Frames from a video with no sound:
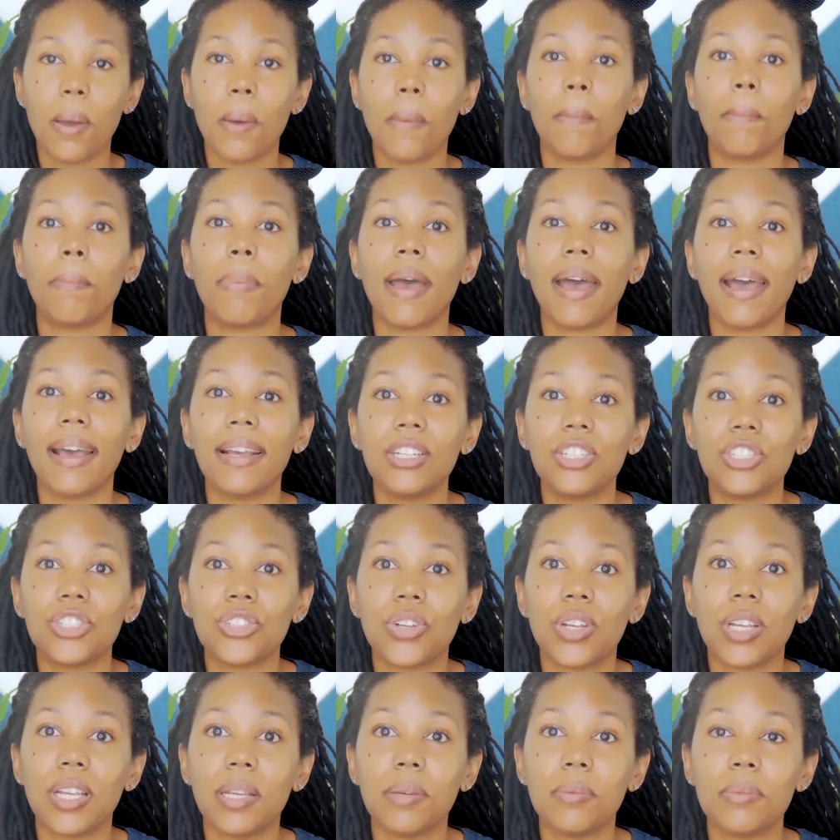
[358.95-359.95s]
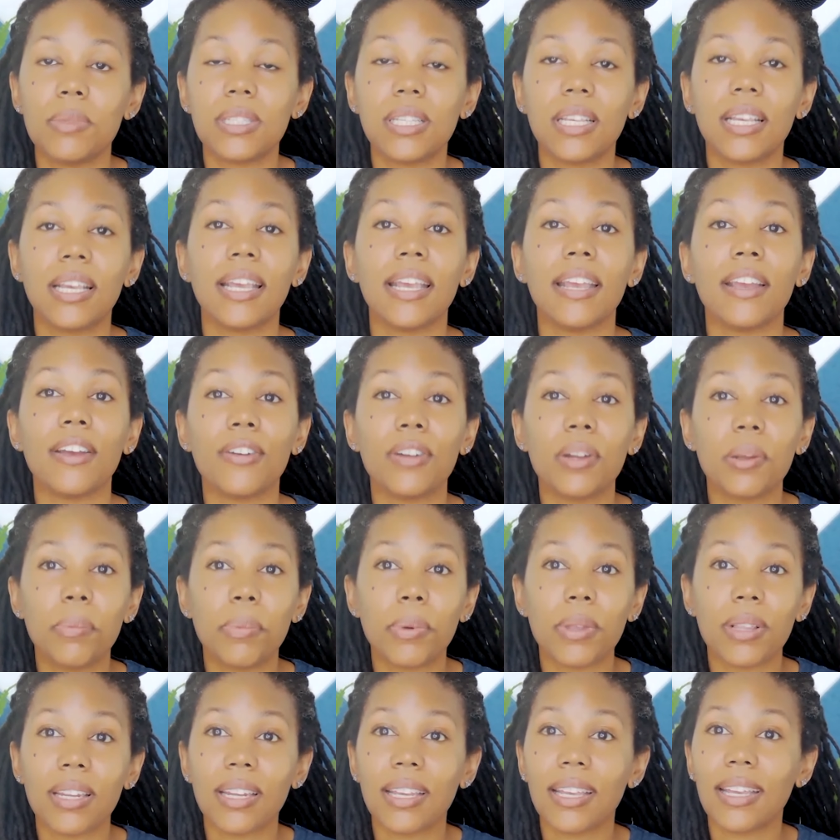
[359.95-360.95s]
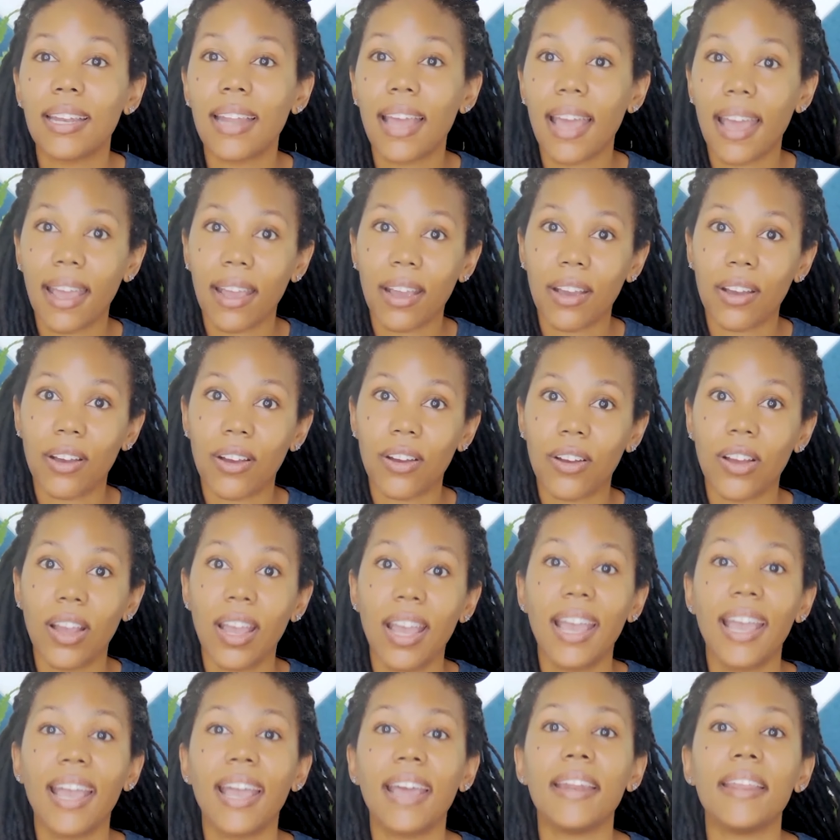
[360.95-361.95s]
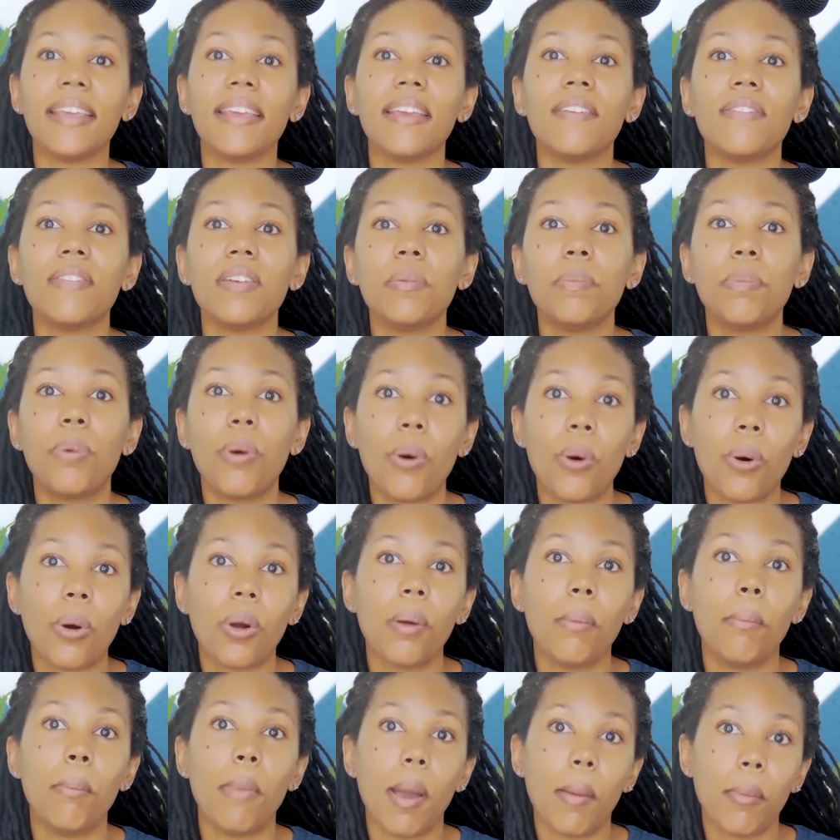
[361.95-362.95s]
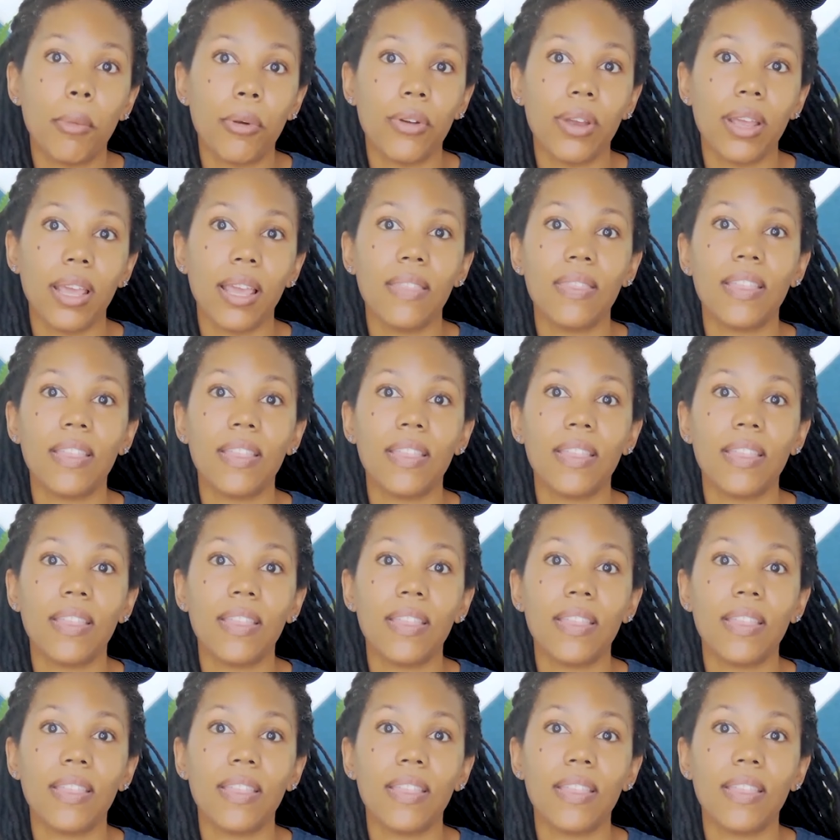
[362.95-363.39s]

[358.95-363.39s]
bad dreams, irritability, and anger, and even poor memory